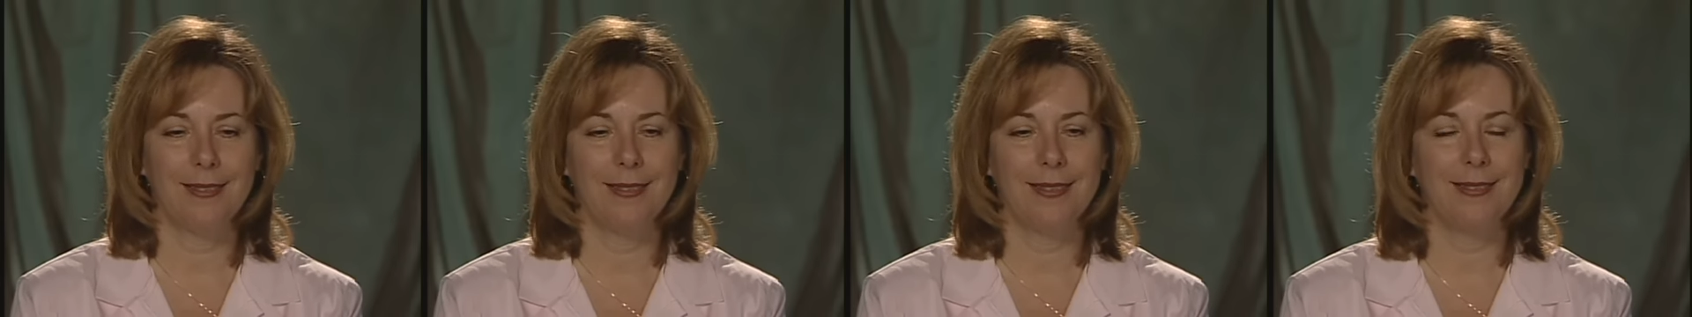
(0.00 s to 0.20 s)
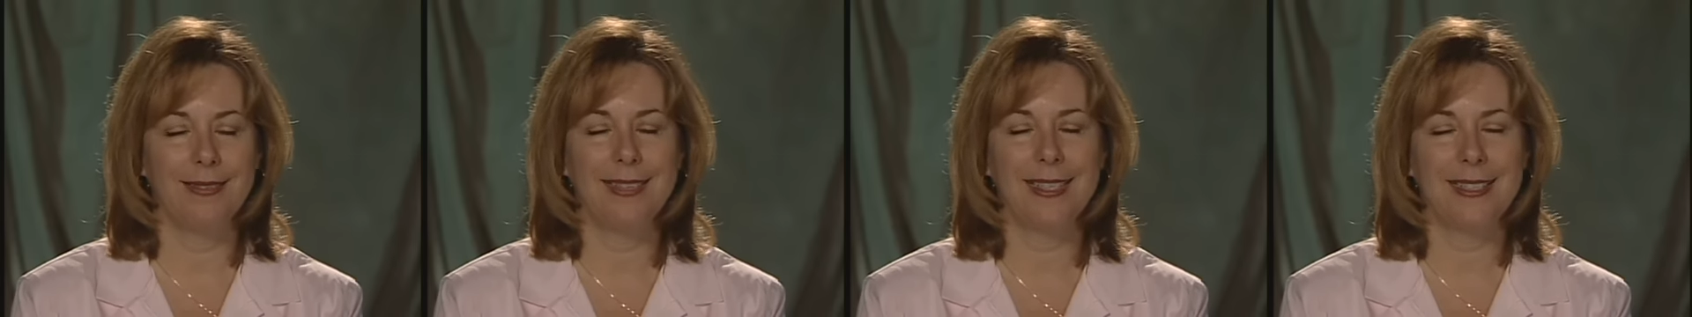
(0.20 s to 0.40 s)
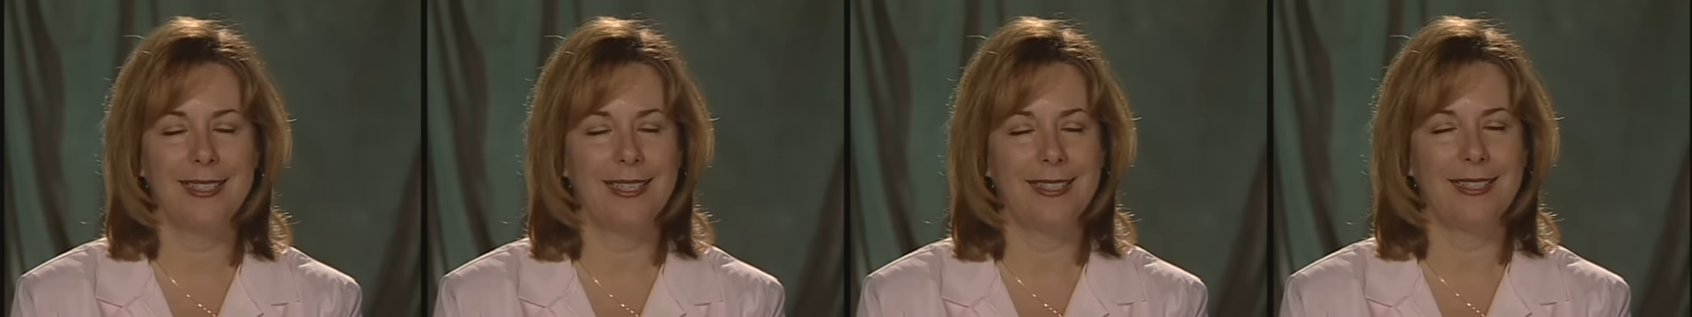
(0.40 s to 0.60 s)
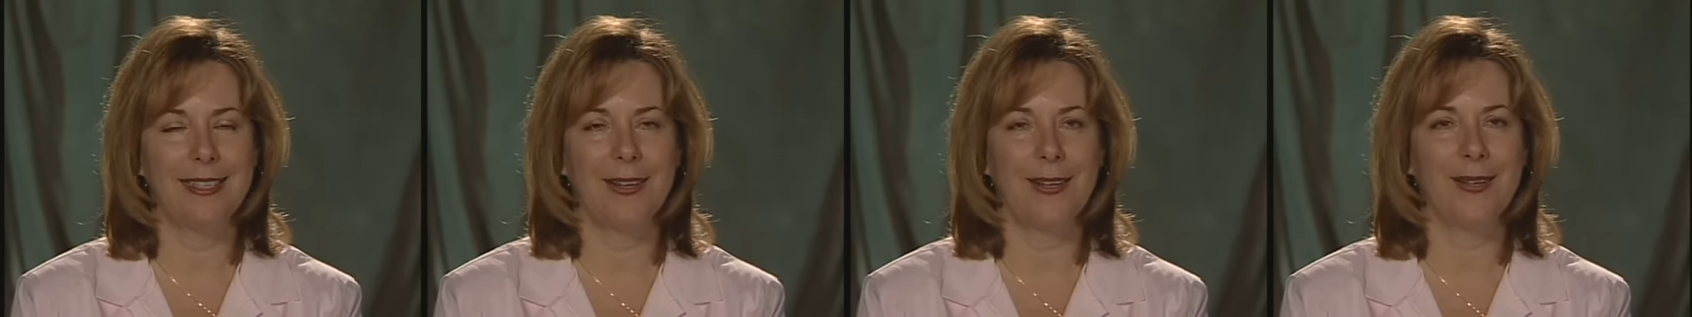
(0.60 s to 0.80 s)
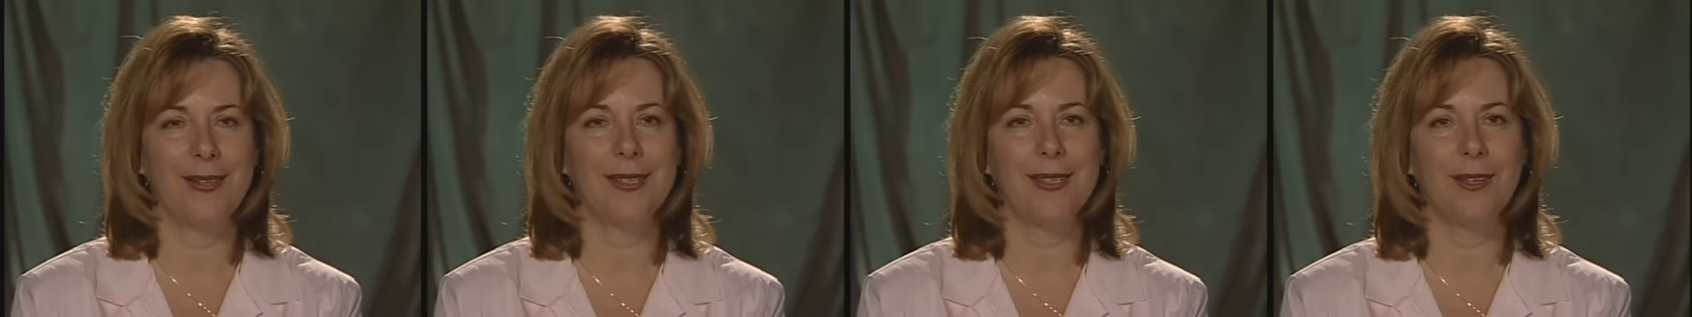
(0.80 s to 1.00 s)
the
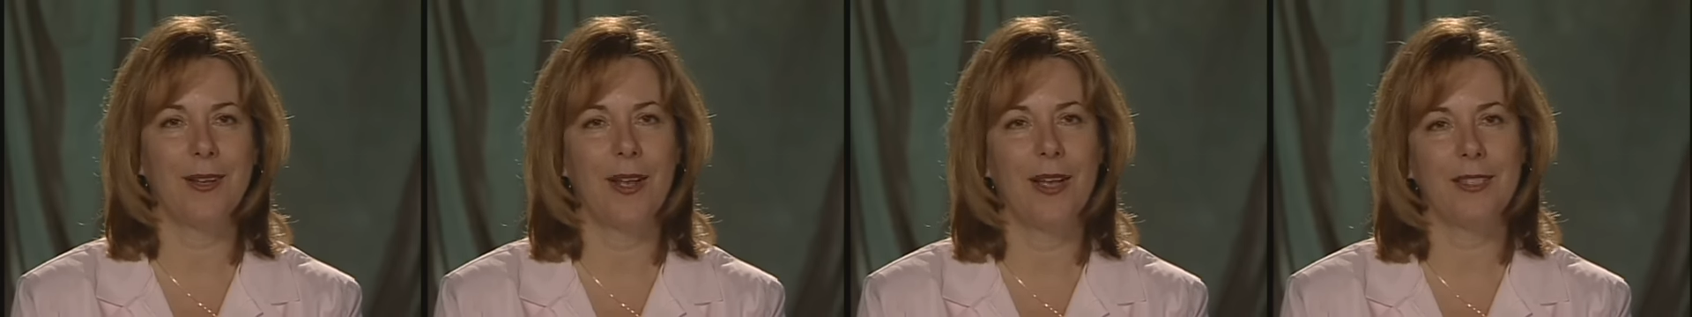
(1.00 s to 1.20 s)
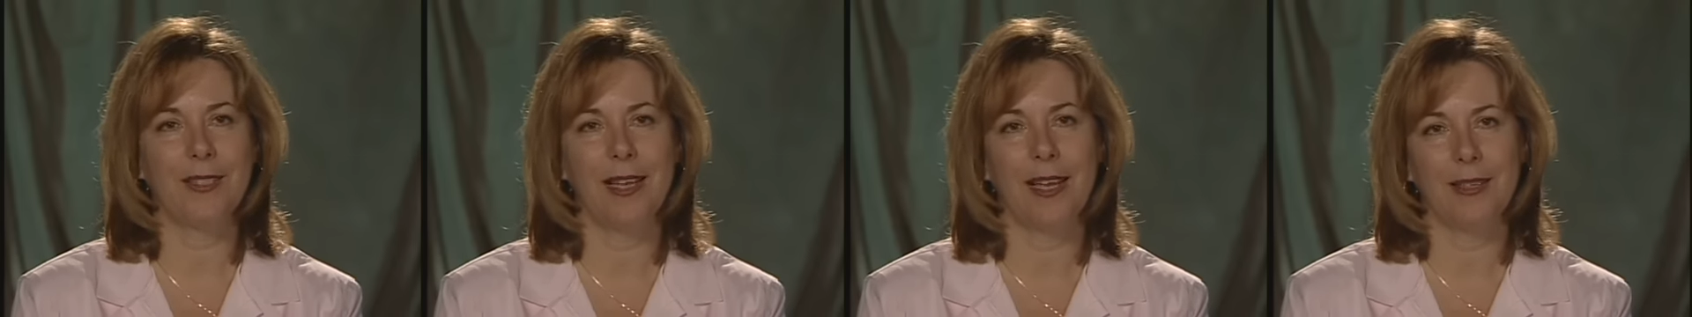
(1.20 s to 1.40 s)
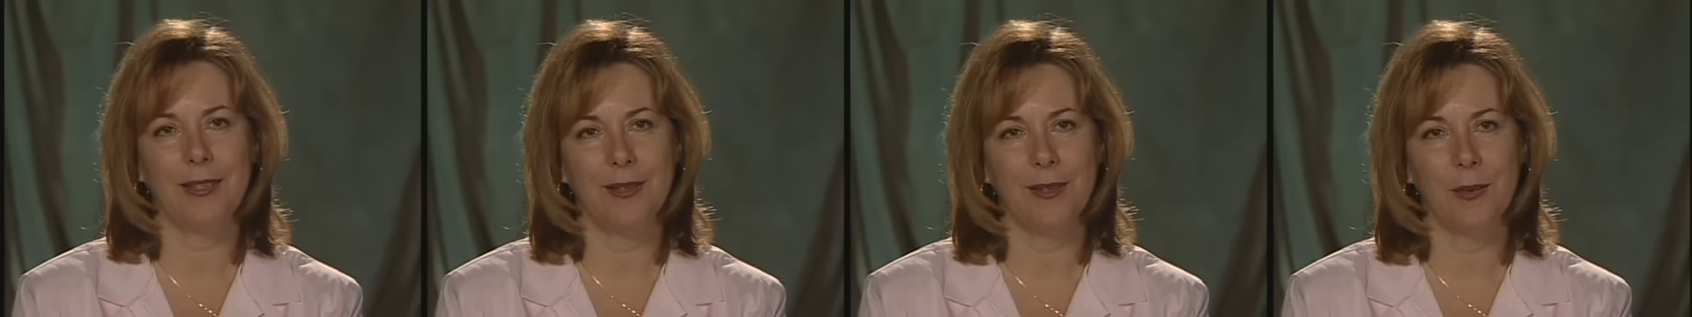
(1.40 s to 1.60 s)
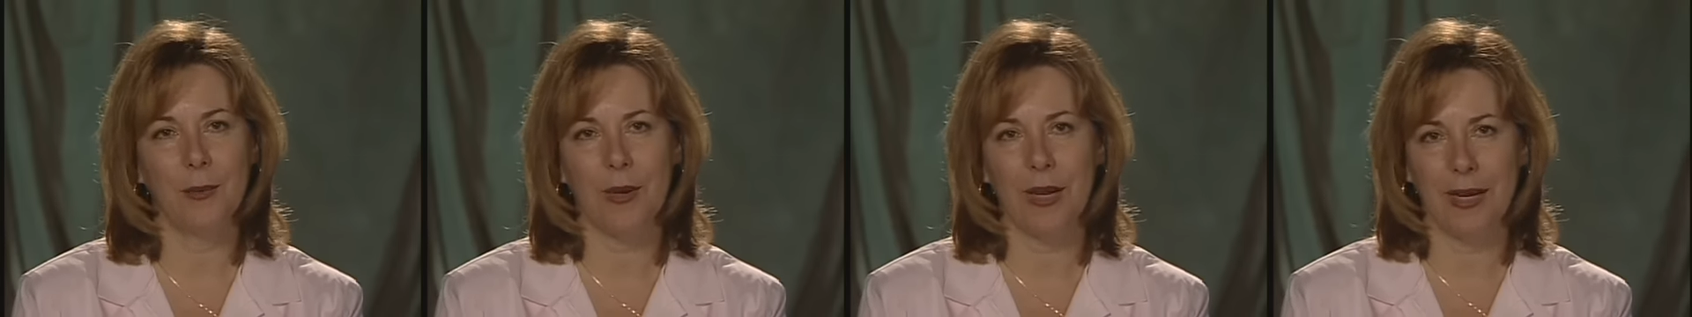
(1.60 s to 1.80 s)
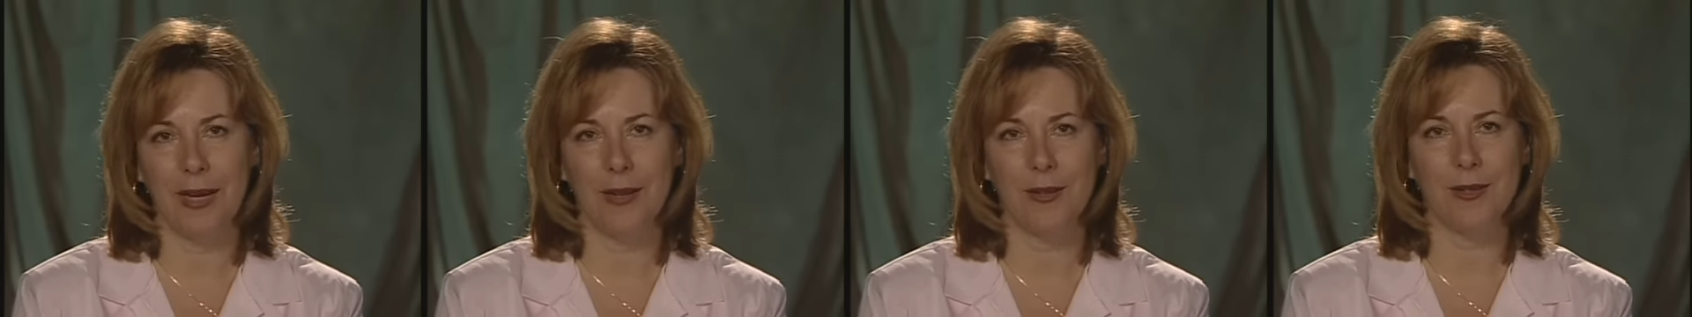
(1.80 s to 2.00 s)
details and contacted the
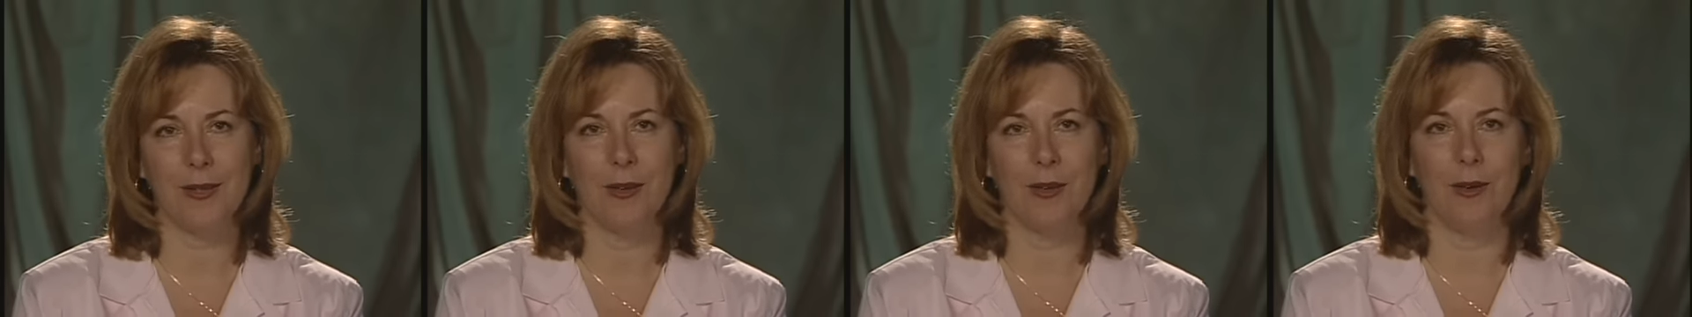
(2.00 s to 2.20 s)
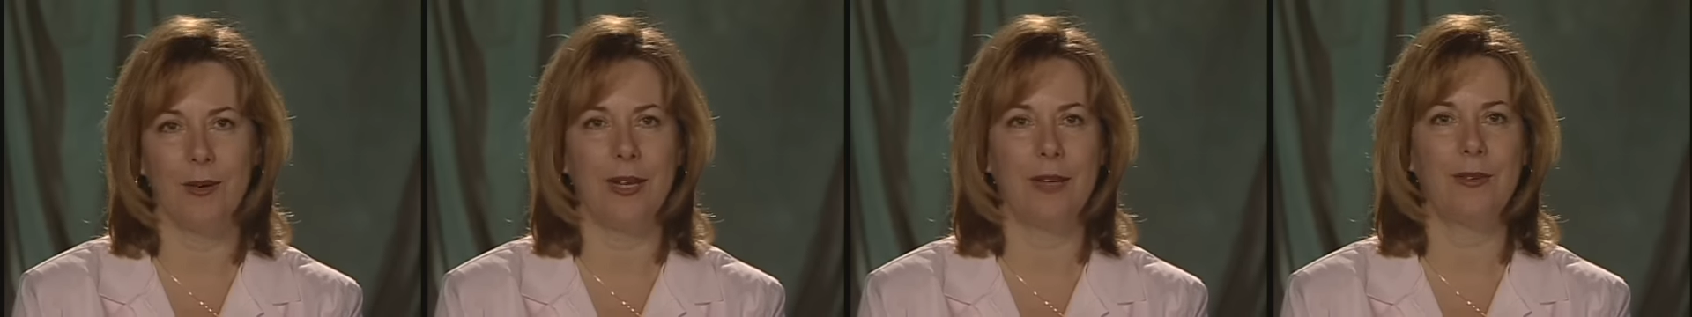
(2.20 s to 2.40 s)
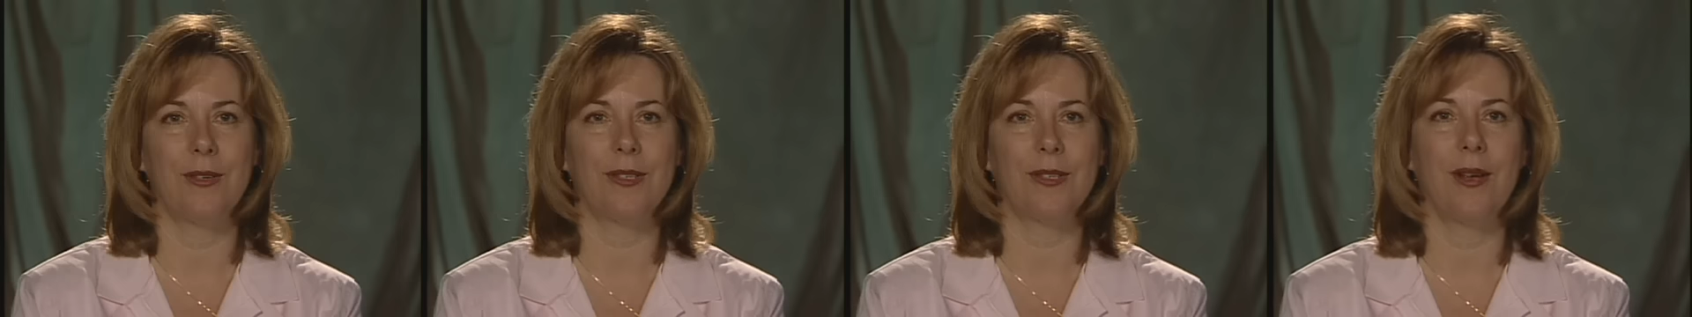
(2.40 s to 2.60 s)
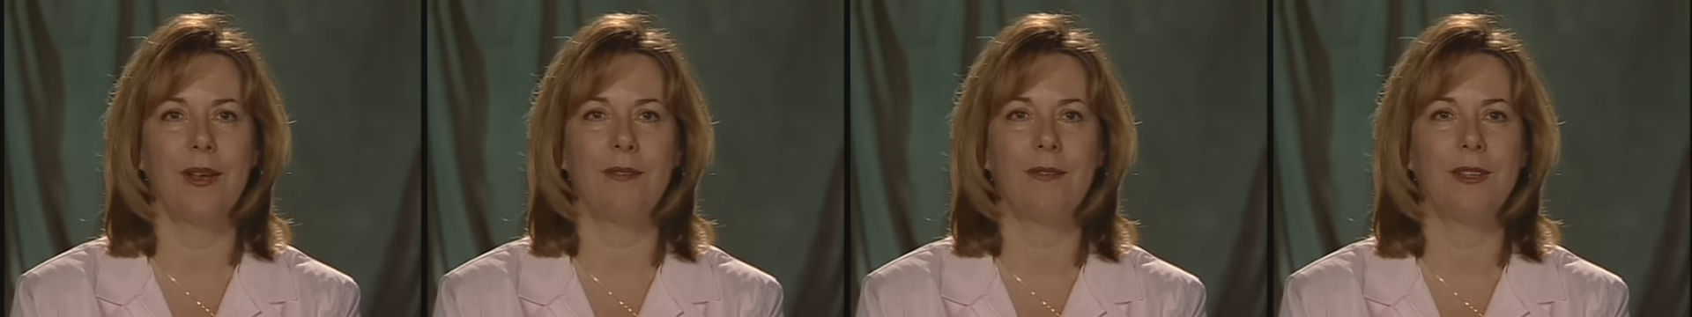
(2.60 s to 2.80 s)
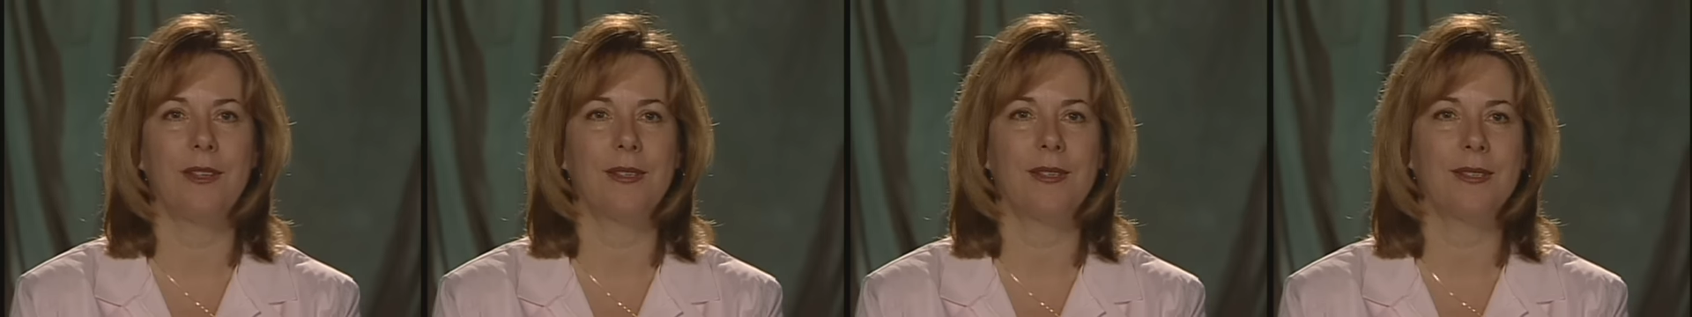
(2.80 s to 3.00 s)
White House curator's
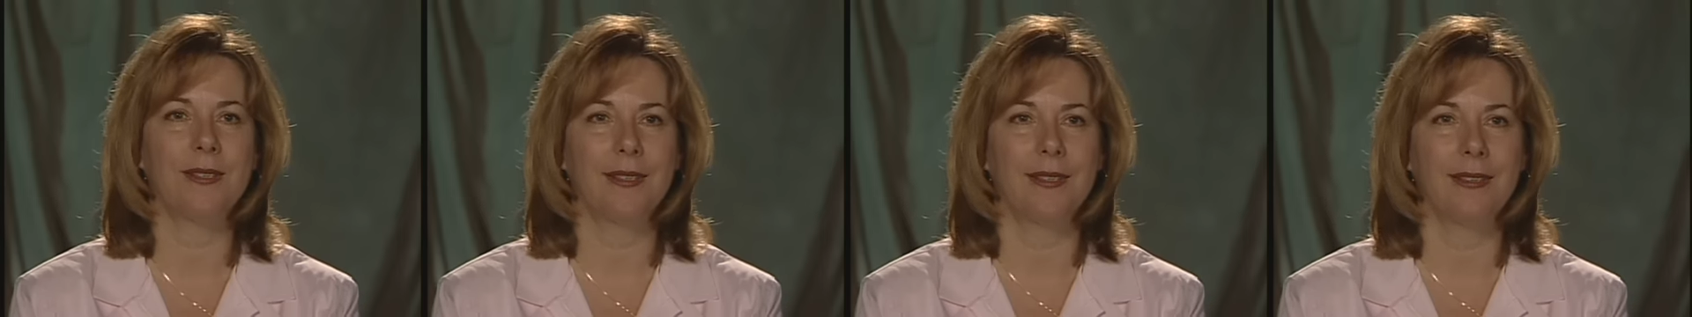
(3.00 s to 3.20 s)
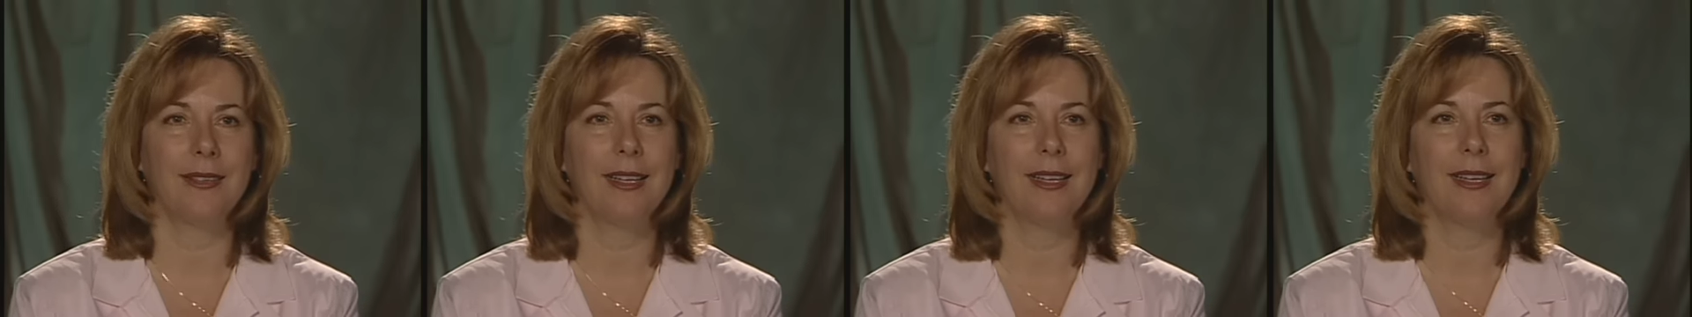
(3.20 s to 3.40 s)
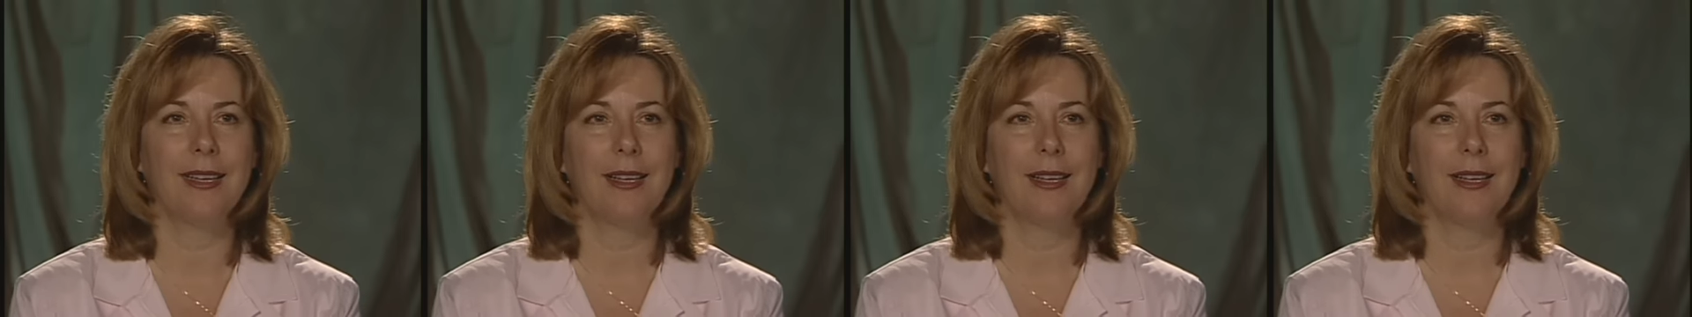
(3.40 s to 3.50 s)
office and